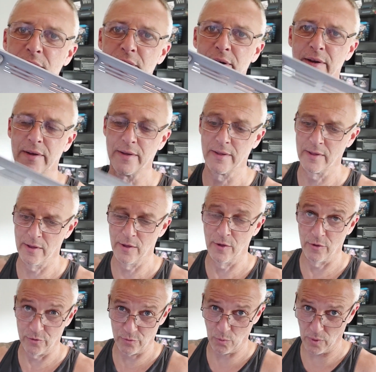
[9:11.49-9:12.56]

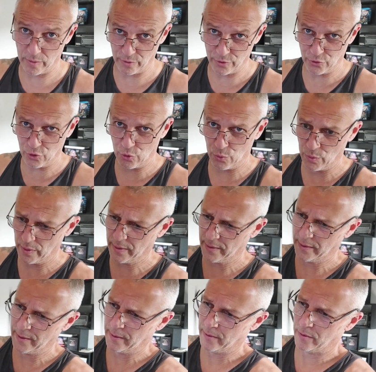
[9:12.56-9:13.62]
So what I'm going to do,
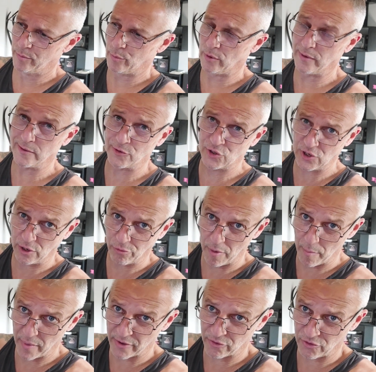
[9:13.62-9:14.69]
put a little
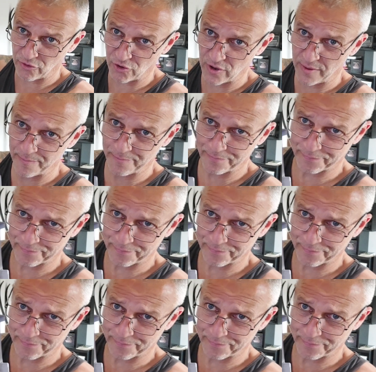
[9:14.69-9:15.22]
secret message here.